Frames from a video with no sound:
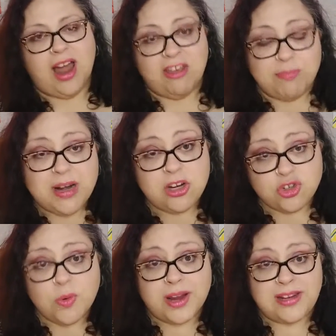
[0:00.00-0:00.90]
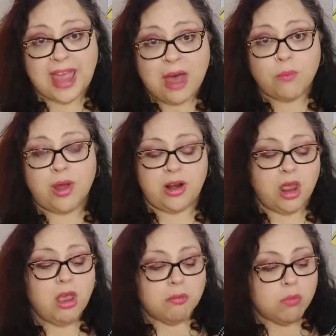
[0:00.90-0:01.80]
I've been enjoying that one
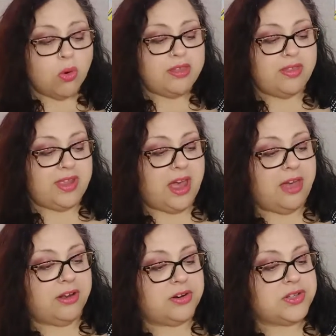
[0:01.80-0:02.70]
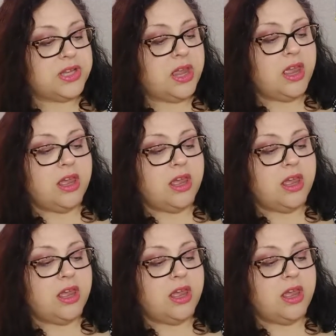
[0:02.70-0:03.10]
more than the others.